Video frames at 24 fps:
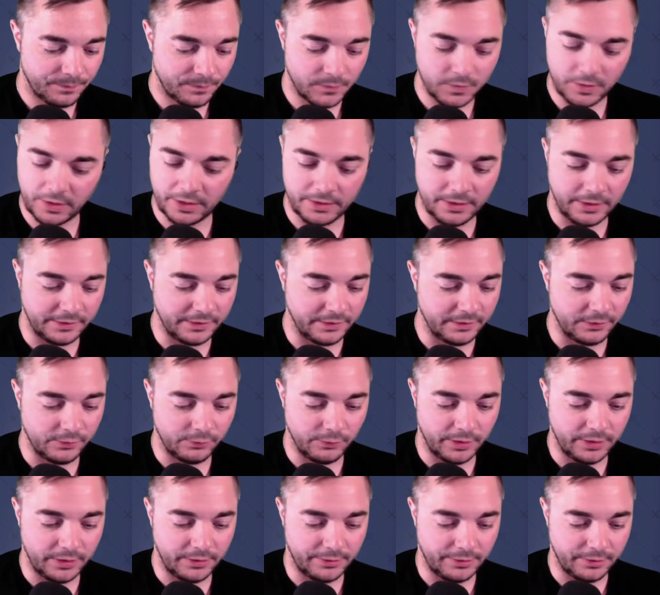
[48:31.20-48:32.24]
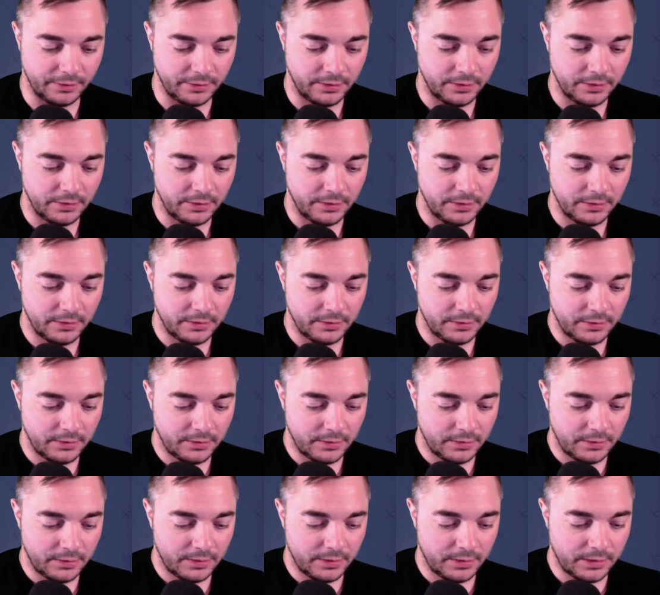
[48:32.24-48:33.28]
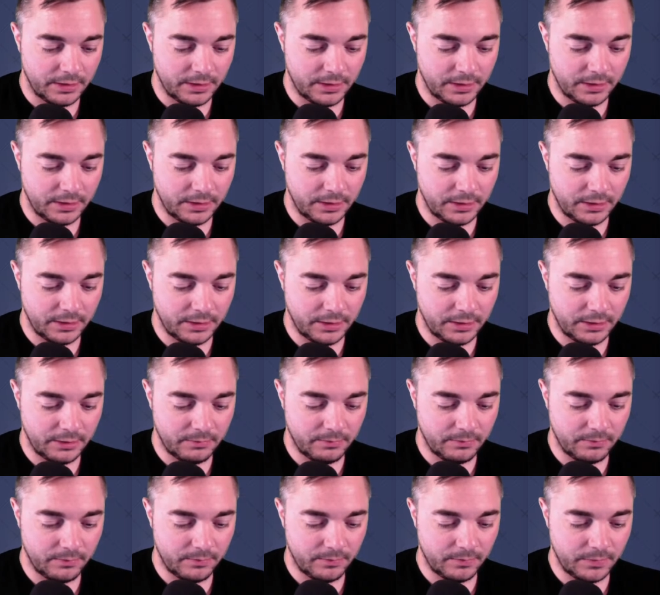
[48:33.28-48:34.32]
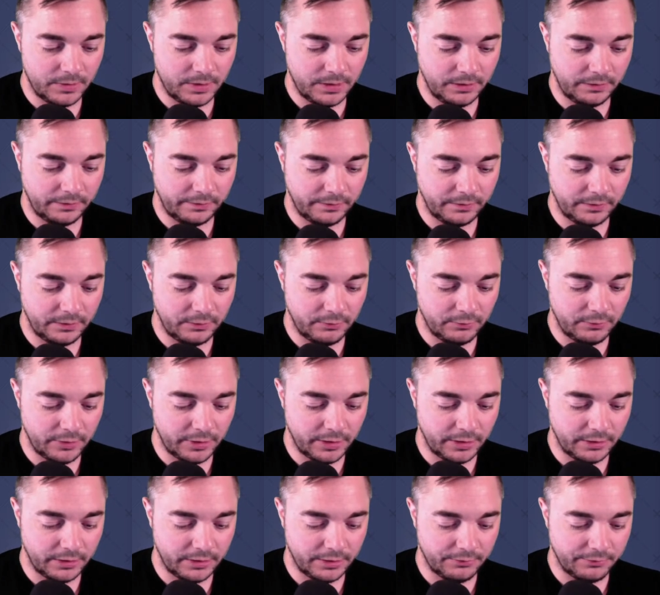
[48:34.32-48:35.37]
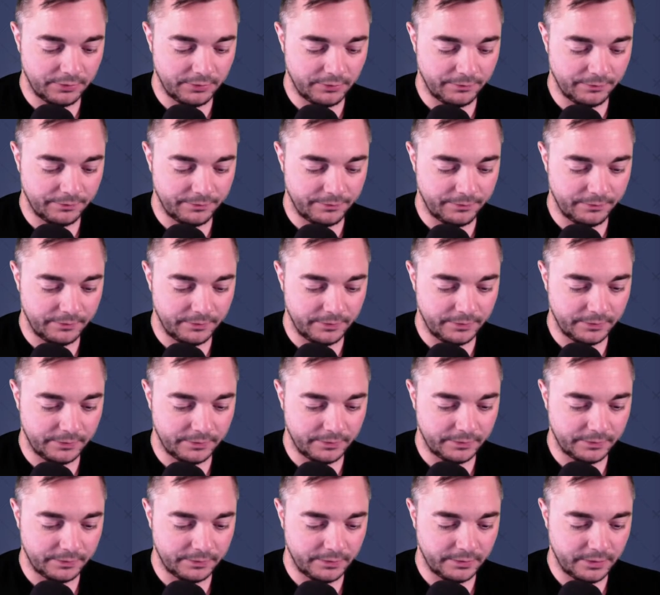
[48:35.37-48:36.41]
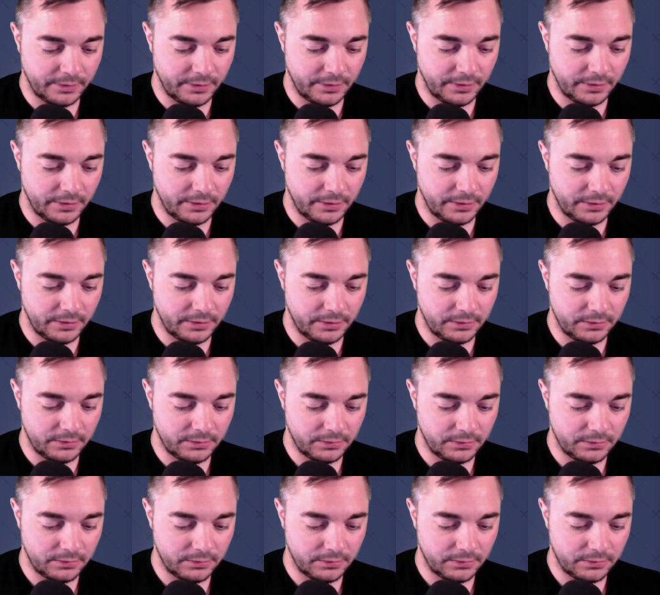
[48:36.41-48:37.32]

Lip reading: Okay, that didn't do anything. Nixie, you can get rid of this guy.